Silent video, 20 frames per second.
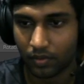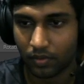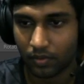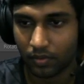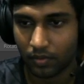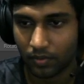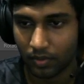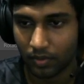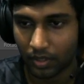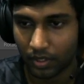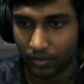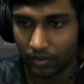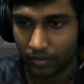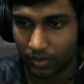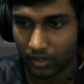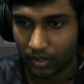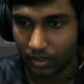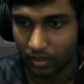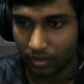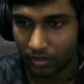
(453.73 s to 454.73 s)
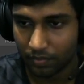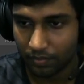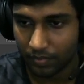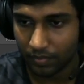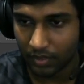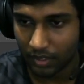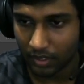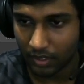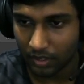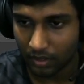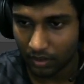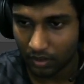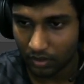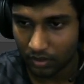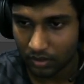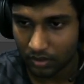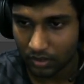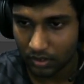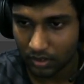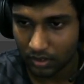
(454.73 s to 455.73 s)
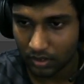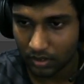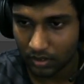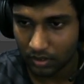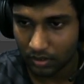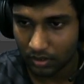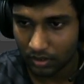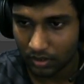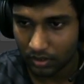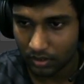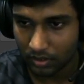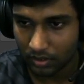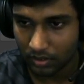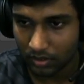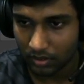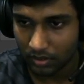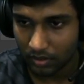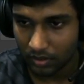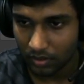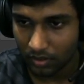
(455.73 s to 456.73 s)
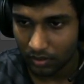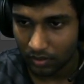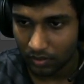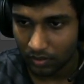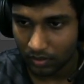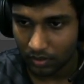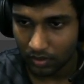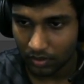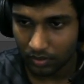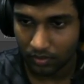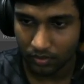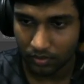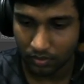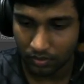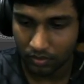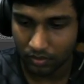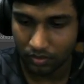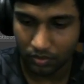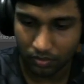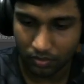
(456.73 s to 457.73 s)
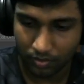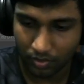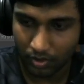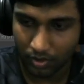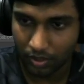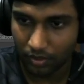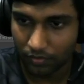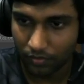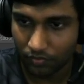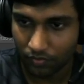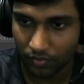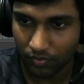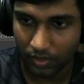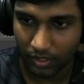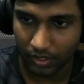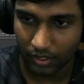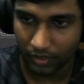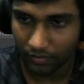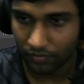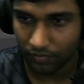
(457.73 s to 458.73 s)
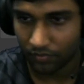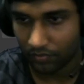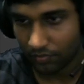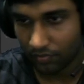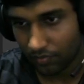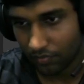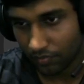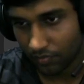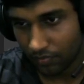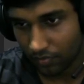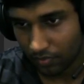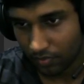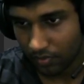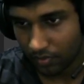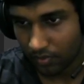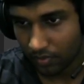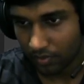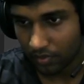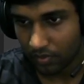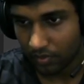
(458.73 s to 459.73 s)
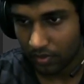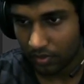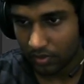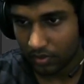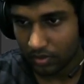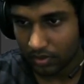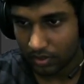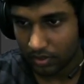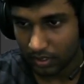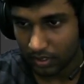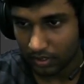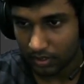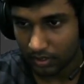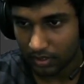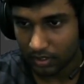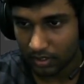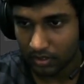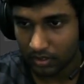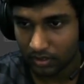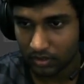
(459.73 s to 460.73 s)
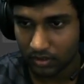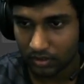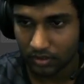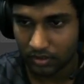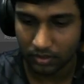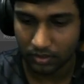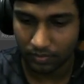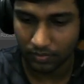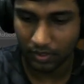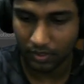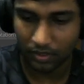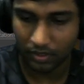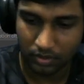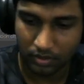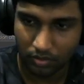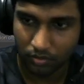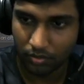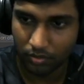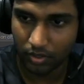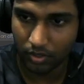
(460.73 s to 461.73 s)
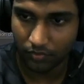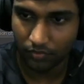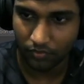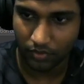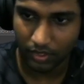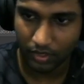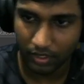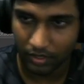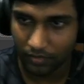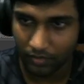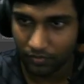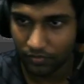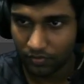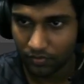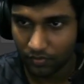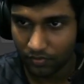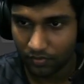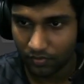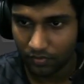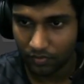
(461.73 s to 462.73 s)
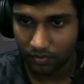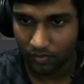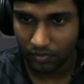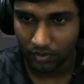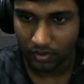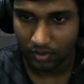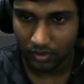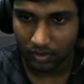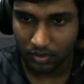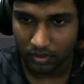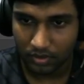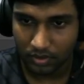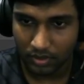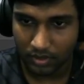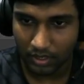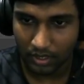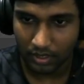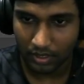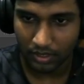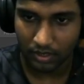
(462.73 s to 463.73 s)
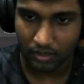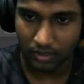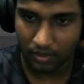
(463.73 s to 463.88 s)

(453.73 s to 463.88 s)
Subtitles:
plug it over here, make it constant 0.5, select this, make it 0.5, scale it,